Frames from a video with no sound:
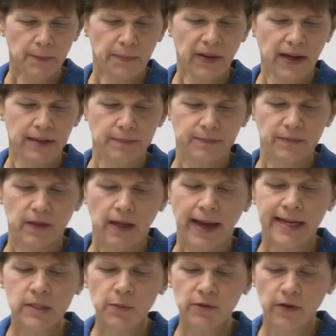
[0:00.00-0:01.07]

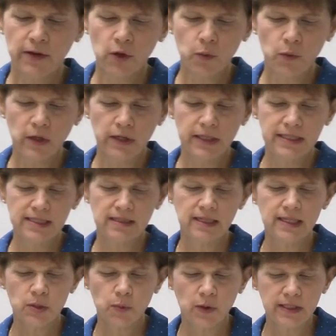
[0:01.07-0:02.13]
But...As with other words,
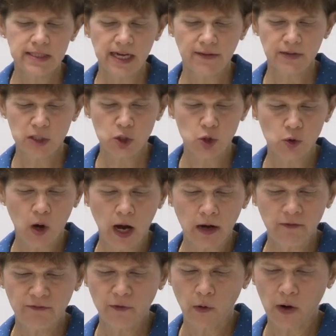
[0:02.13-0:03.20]
these words have a
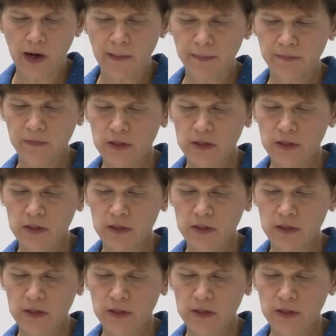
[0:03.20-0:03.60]
strong form.